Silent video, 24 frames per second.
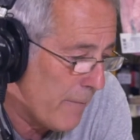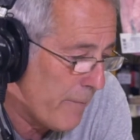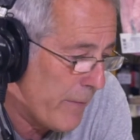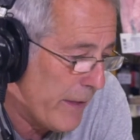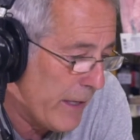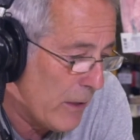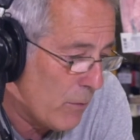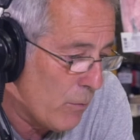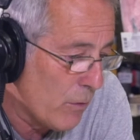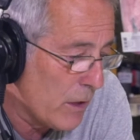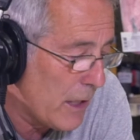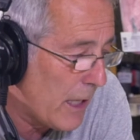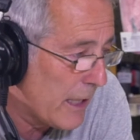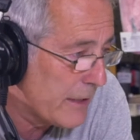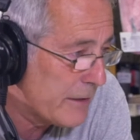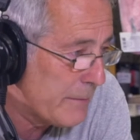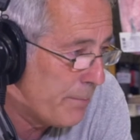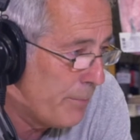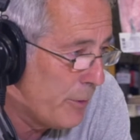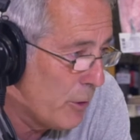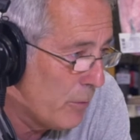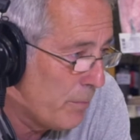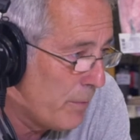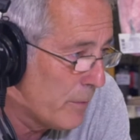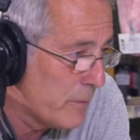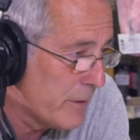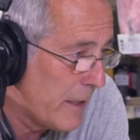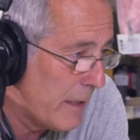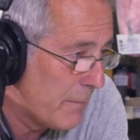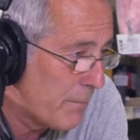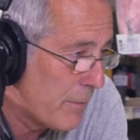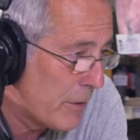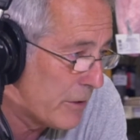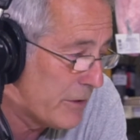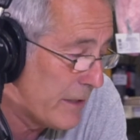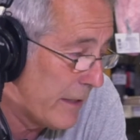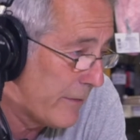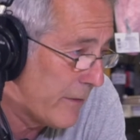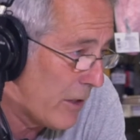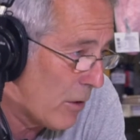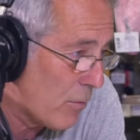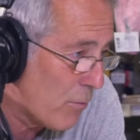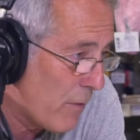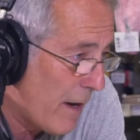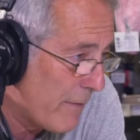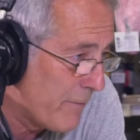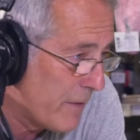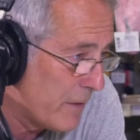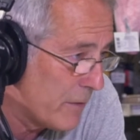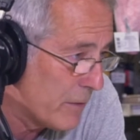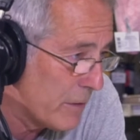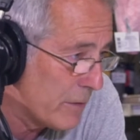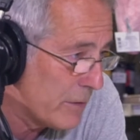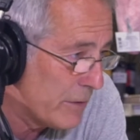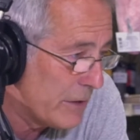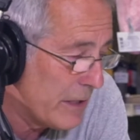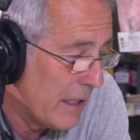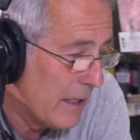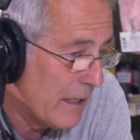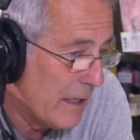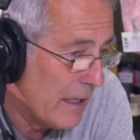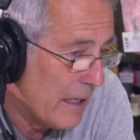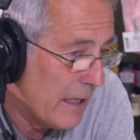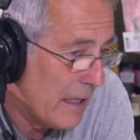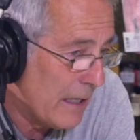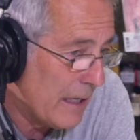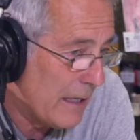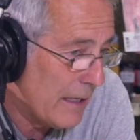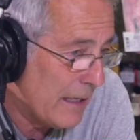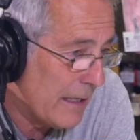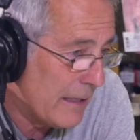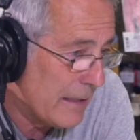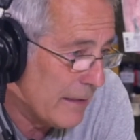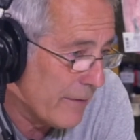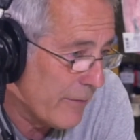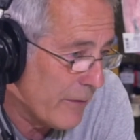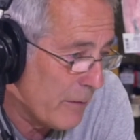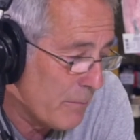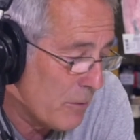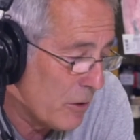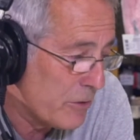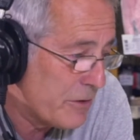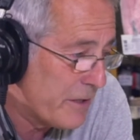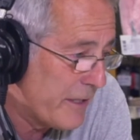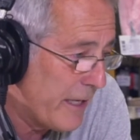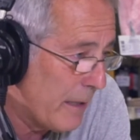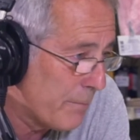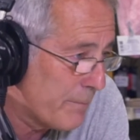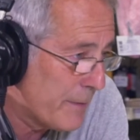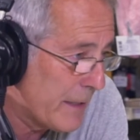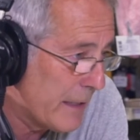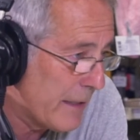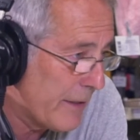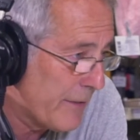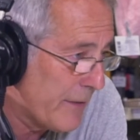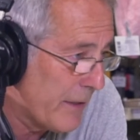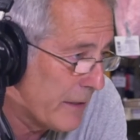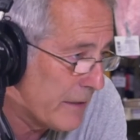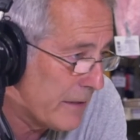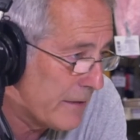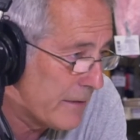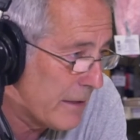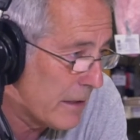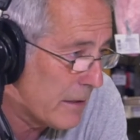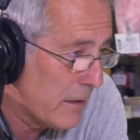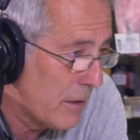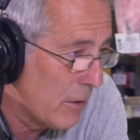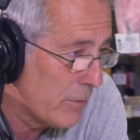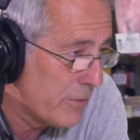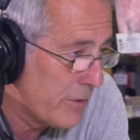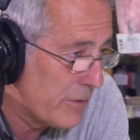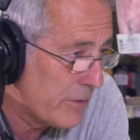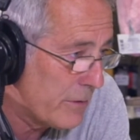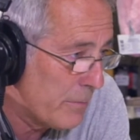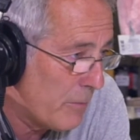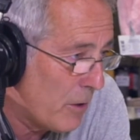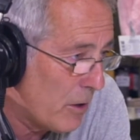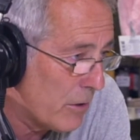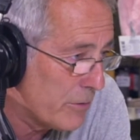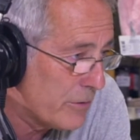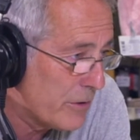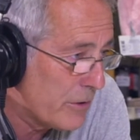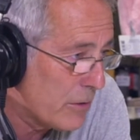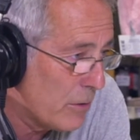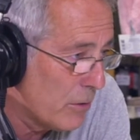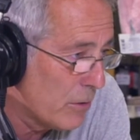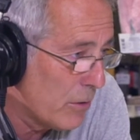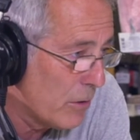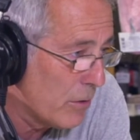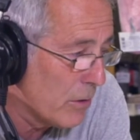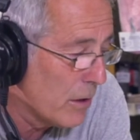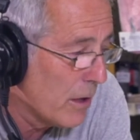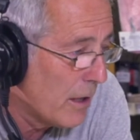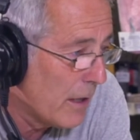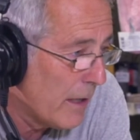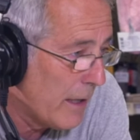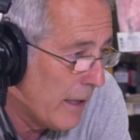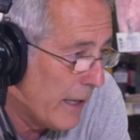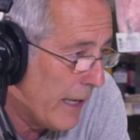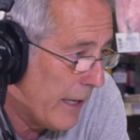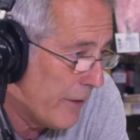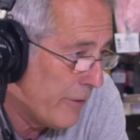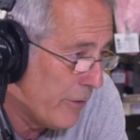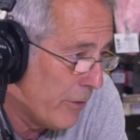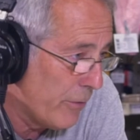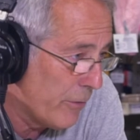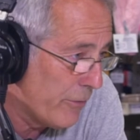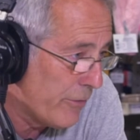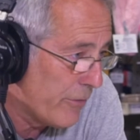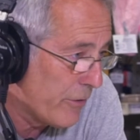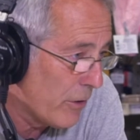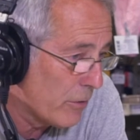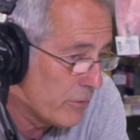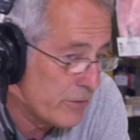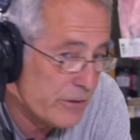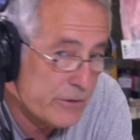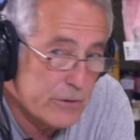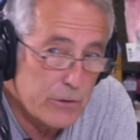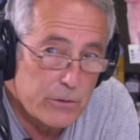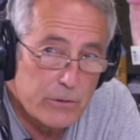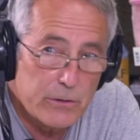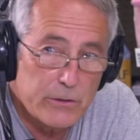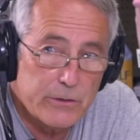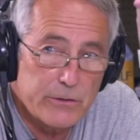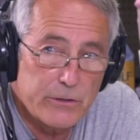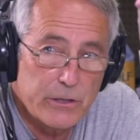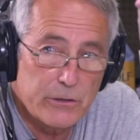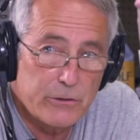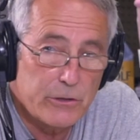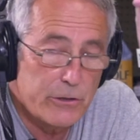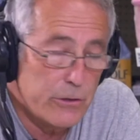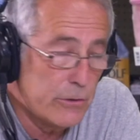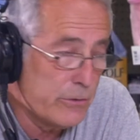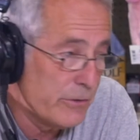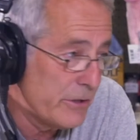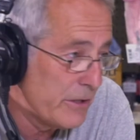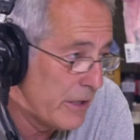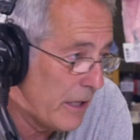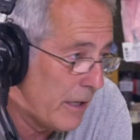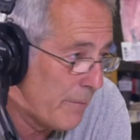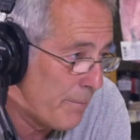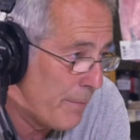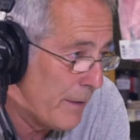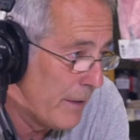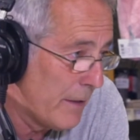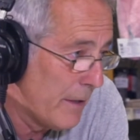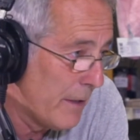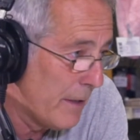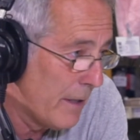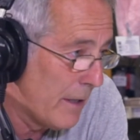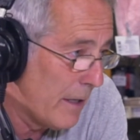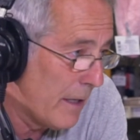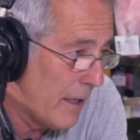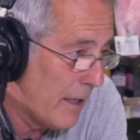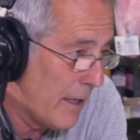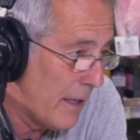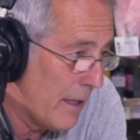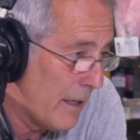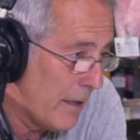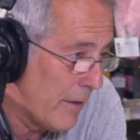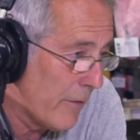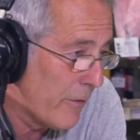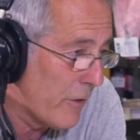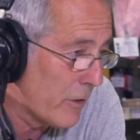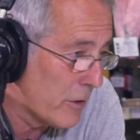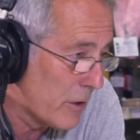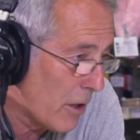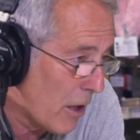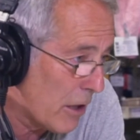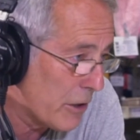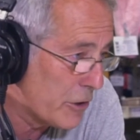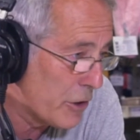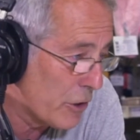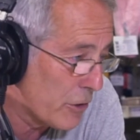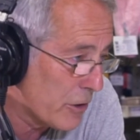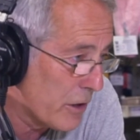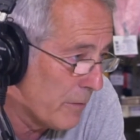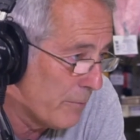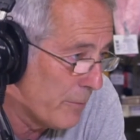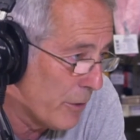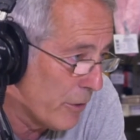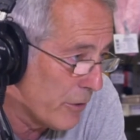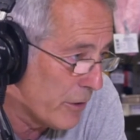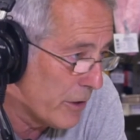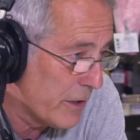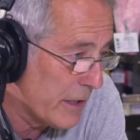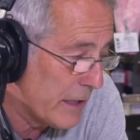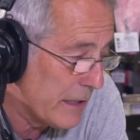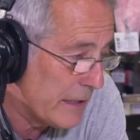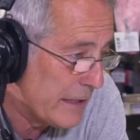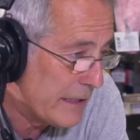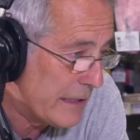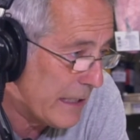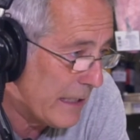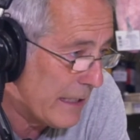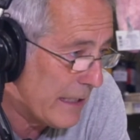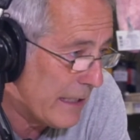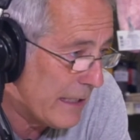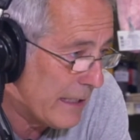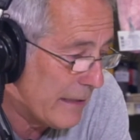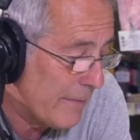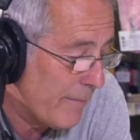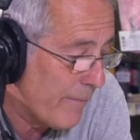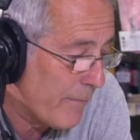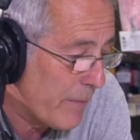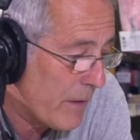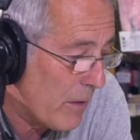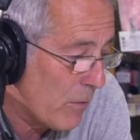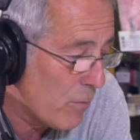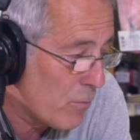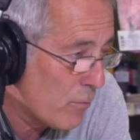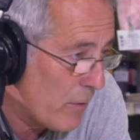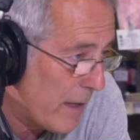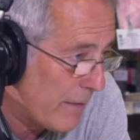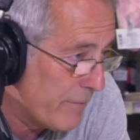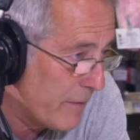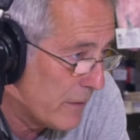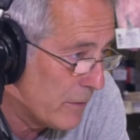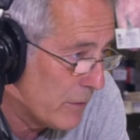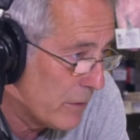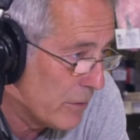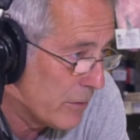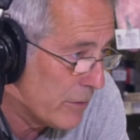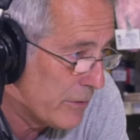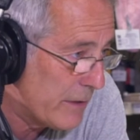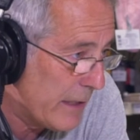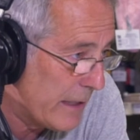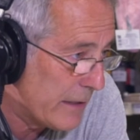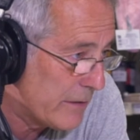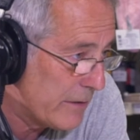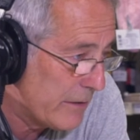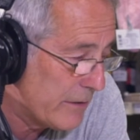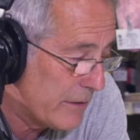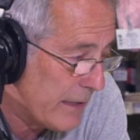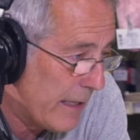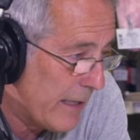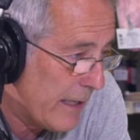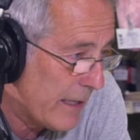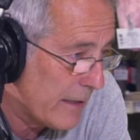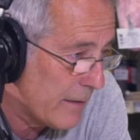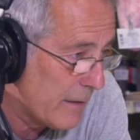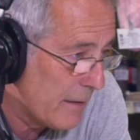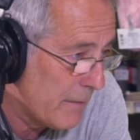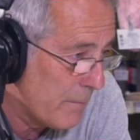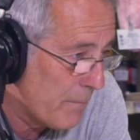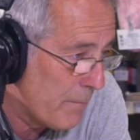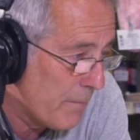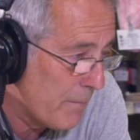equalized pupil numbers and their revenues, the most tempting thing is to close a small school and use those students to juice up the larger community's revenues and